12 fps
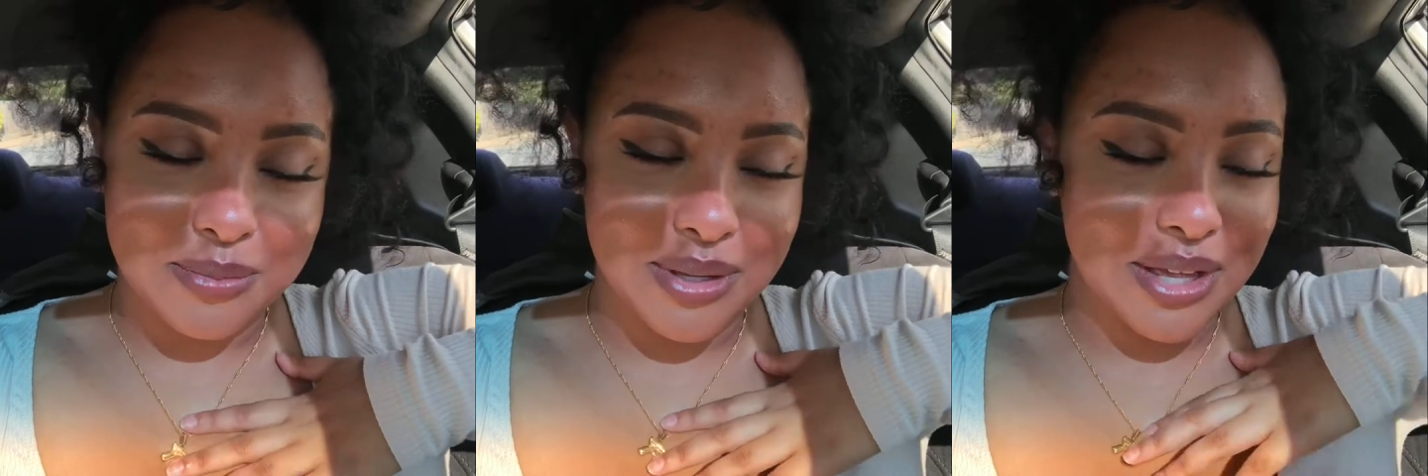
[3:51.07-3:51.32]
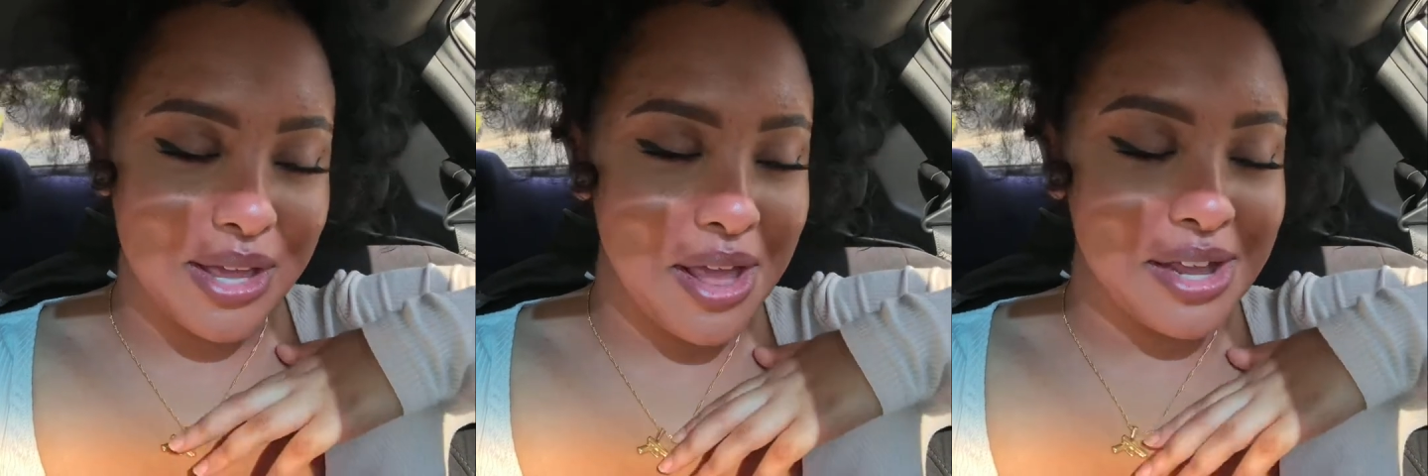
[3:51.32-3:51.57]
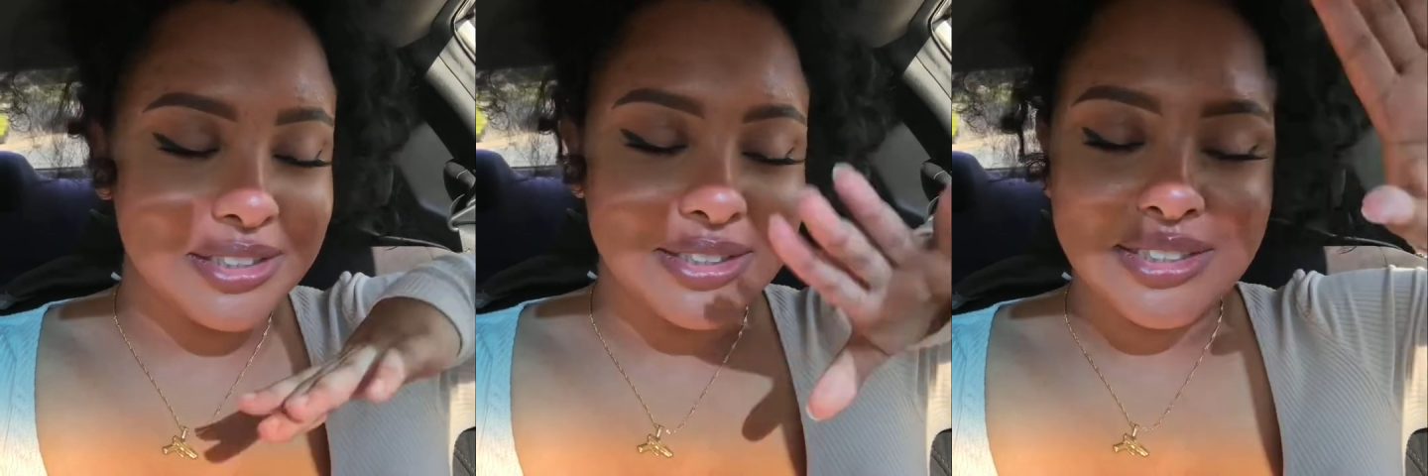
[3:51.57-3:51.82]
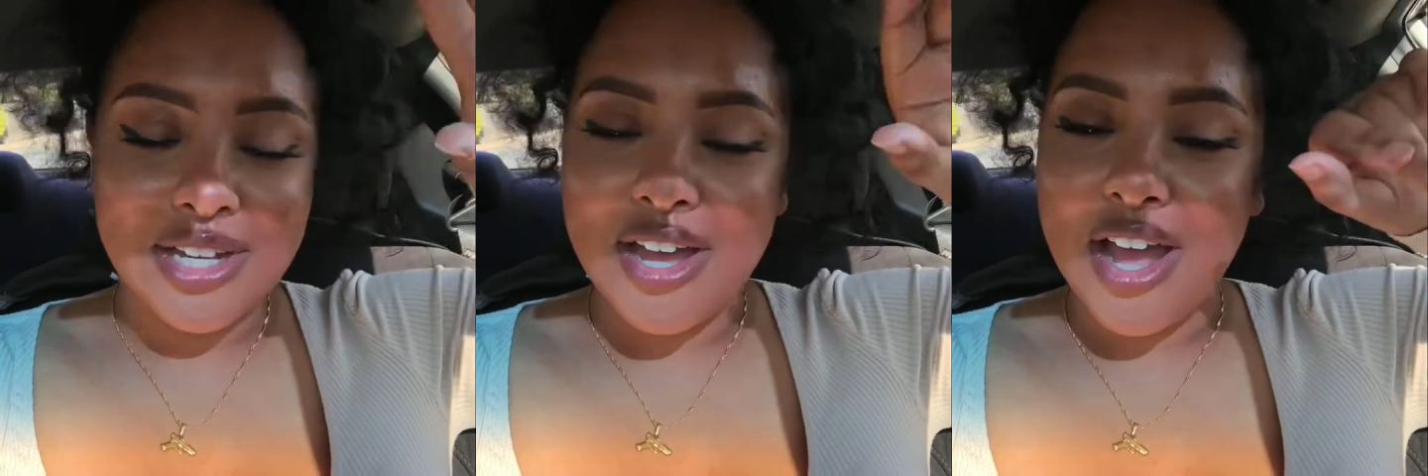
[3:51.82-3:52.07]
But
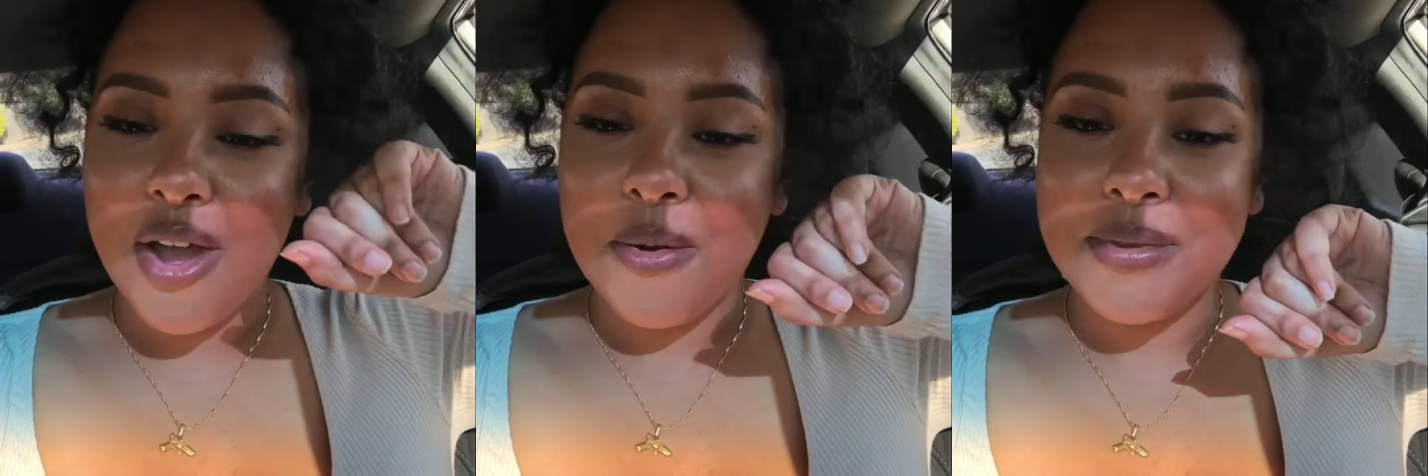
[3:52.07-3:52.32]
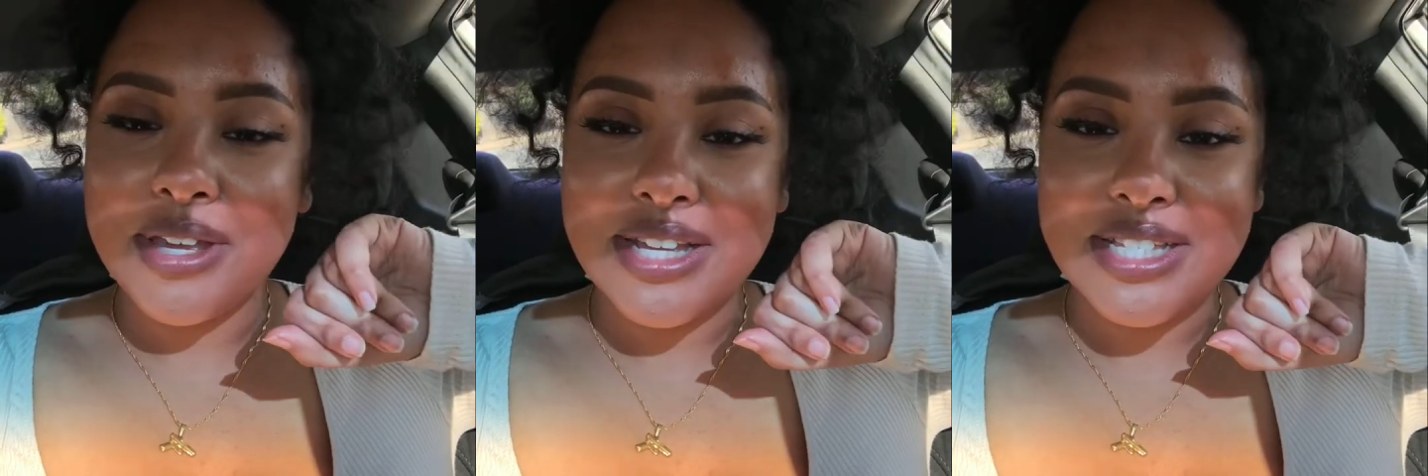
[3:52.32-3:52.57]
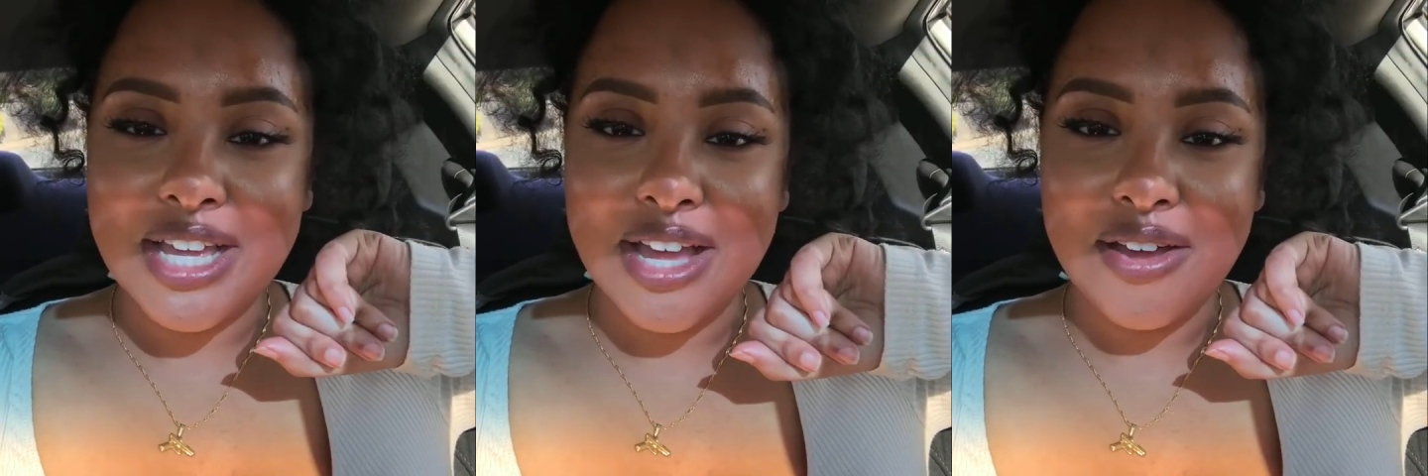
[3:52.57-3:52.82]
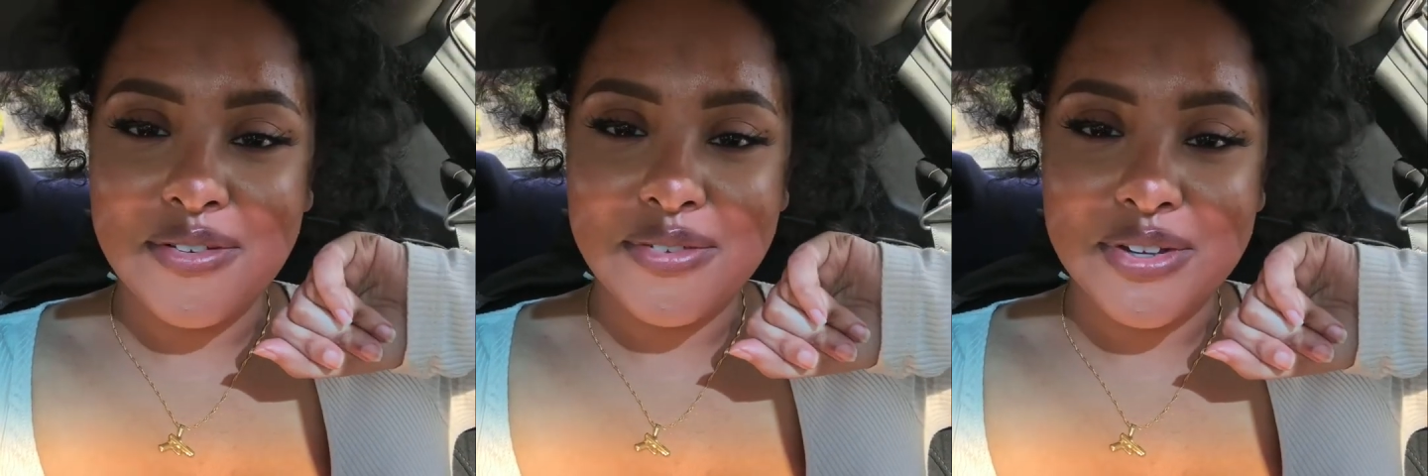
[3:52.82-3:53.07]
I hope you guys
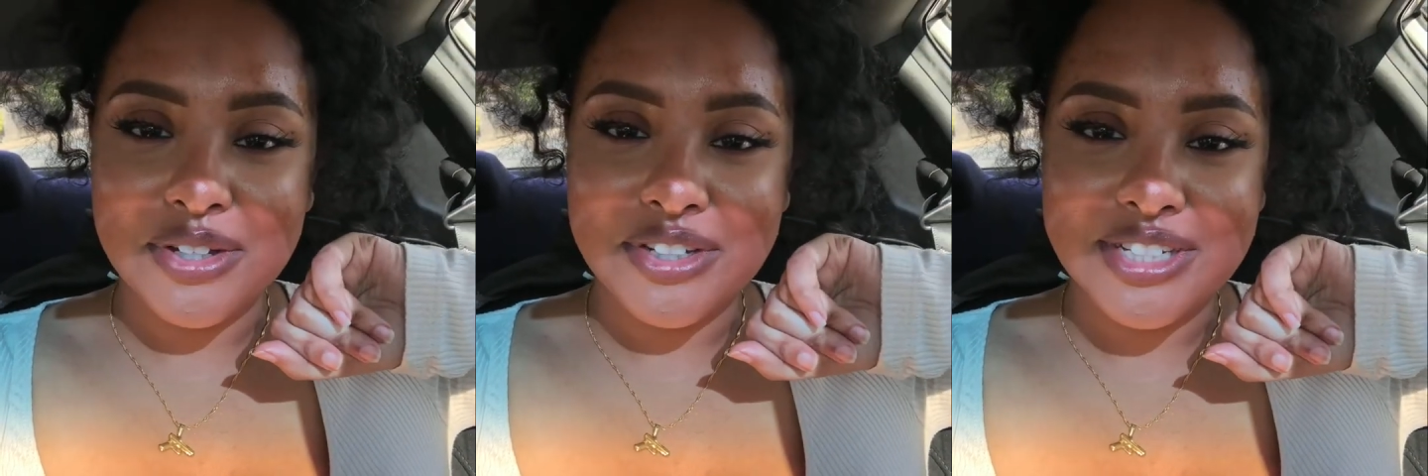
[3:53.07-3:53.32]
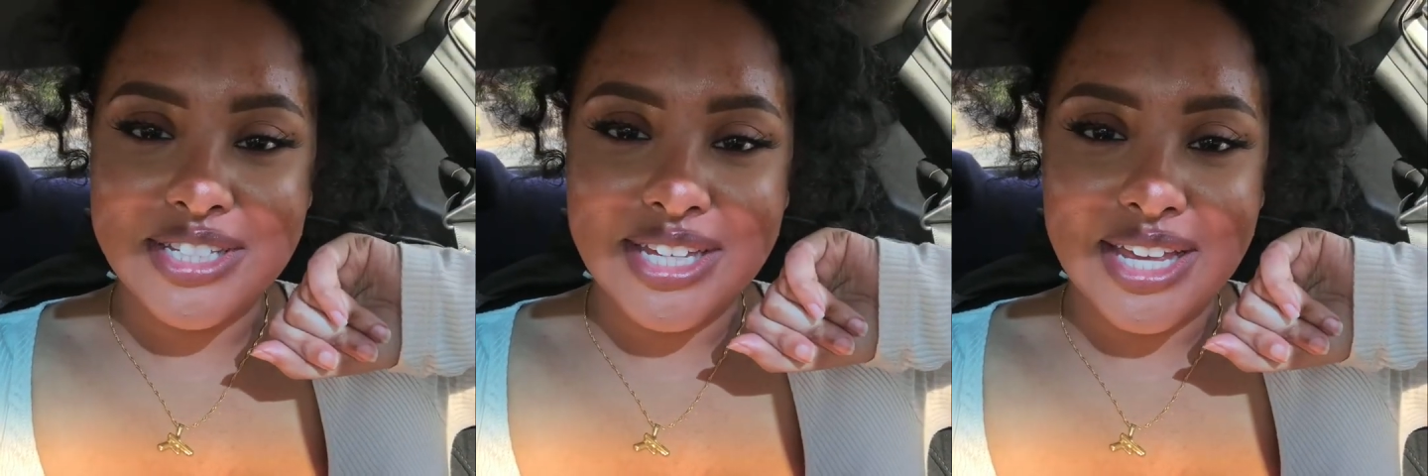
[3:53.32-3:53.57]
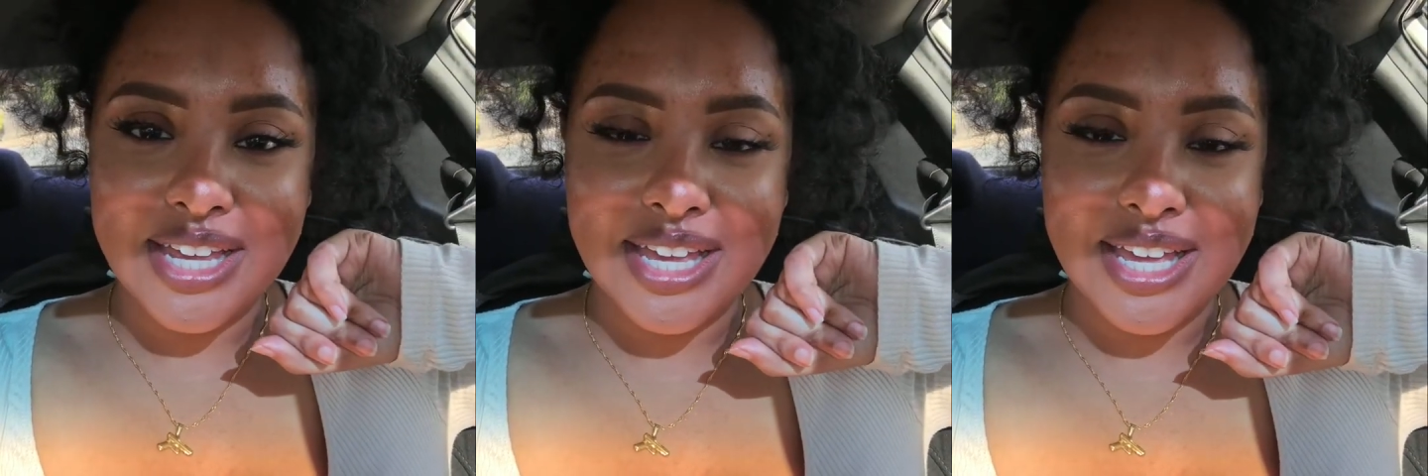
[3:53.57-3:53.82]
have a good day,